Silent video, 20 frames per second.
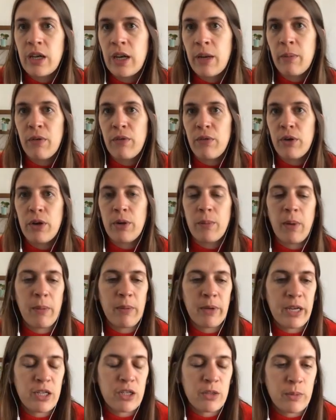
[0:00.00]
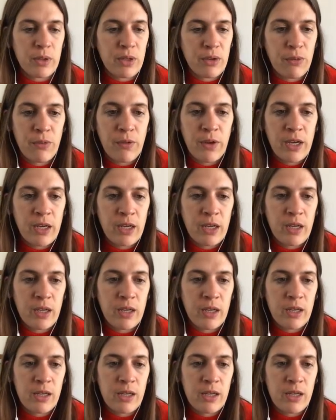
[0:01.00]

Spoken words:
name of her publication really funny.